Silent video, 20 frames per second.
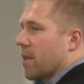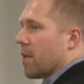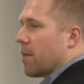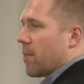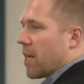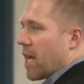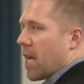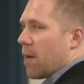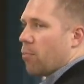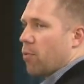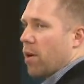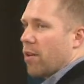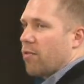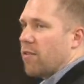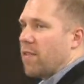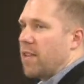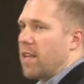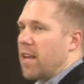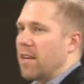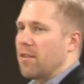became
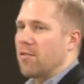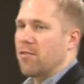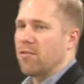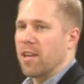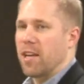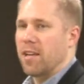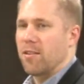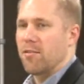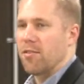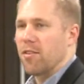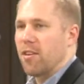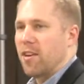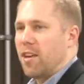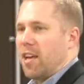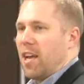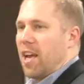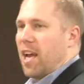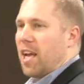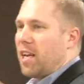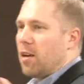president of the United States
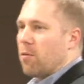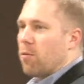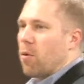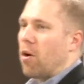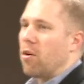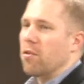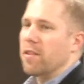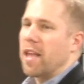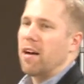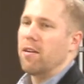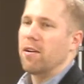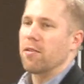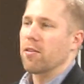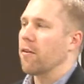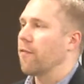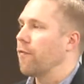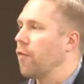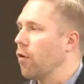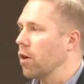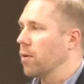and he rolled out his
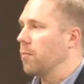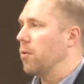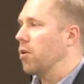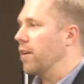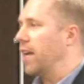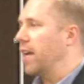Affordable